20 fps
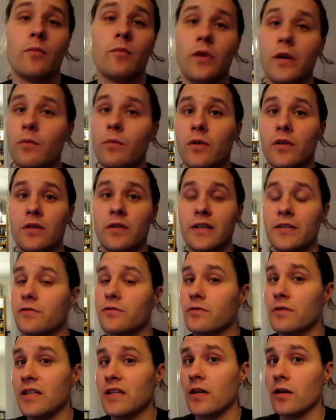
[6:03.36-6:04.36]
we were a
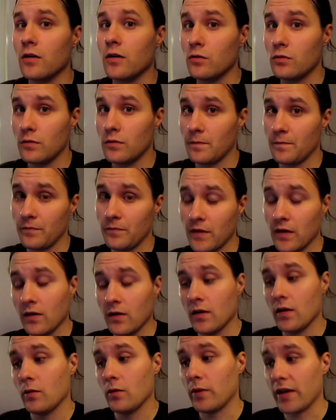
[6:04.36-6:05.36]
trio.
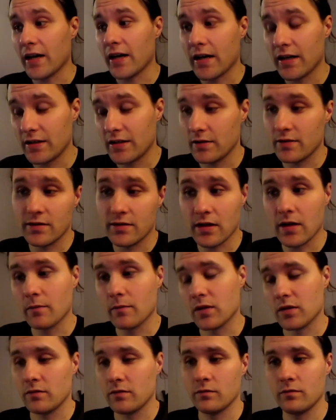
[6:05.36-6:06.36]
We had
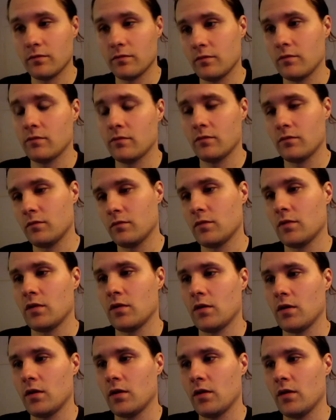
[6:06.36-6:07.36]
some
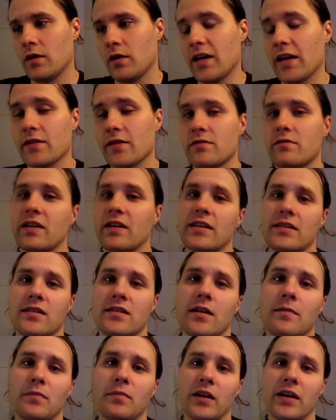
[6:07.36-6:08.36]
extra
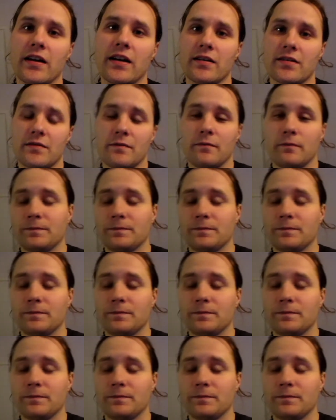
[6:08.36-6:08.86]
guitar players